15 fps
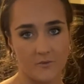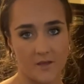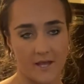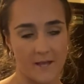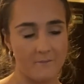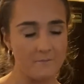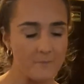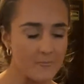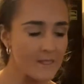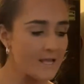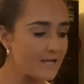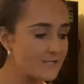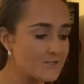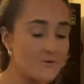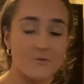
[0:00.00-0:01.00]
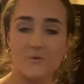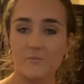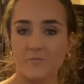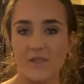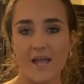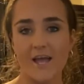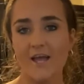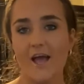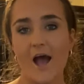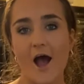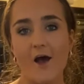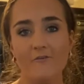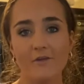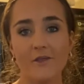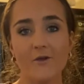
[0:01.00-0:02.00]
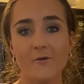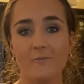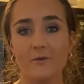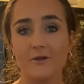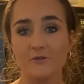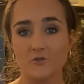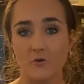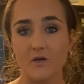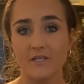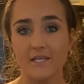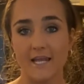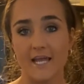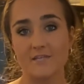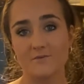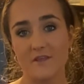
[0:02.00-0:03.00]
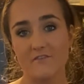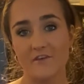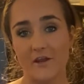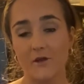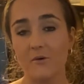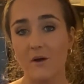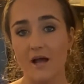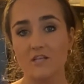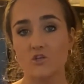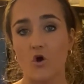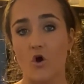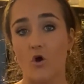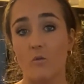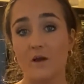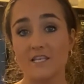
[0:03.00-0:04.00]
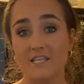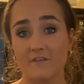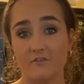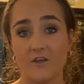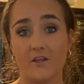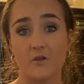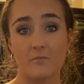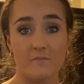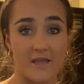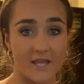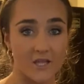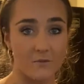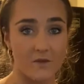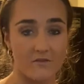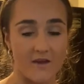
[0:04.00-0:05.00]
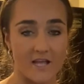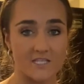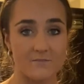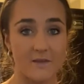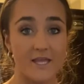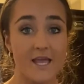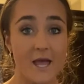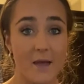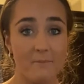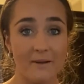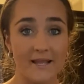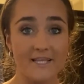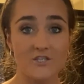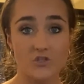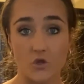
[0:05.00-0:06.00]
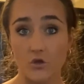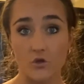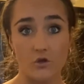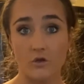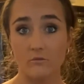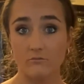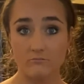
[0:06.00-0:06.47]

Okay, so yeah, I really hope you enjoyed today's wee video. As always, if you end up making the wee recipe, please do